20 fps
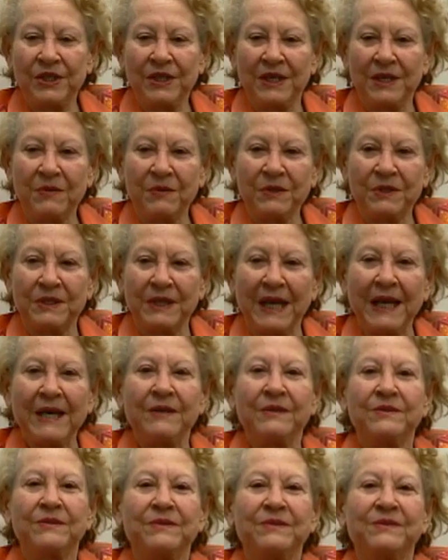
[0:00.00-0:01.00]
and he was
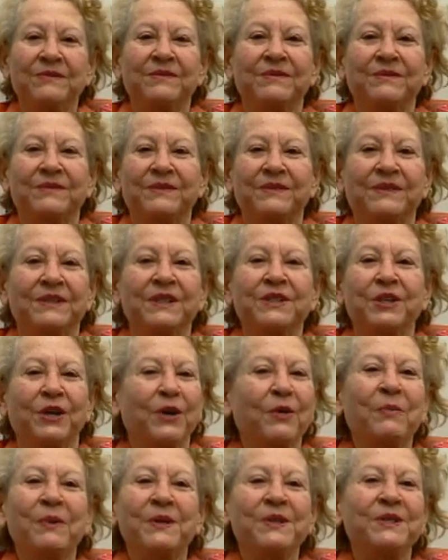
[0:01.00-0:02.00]

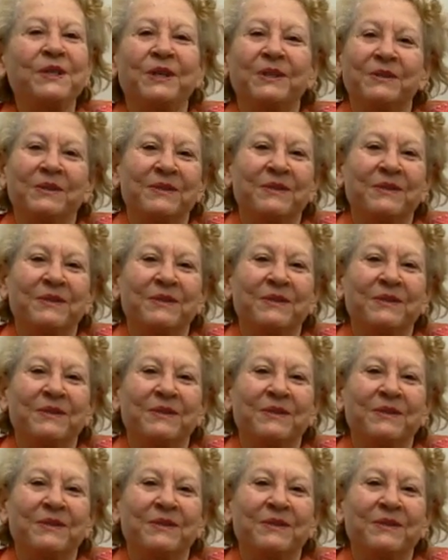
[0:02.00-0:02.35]
determined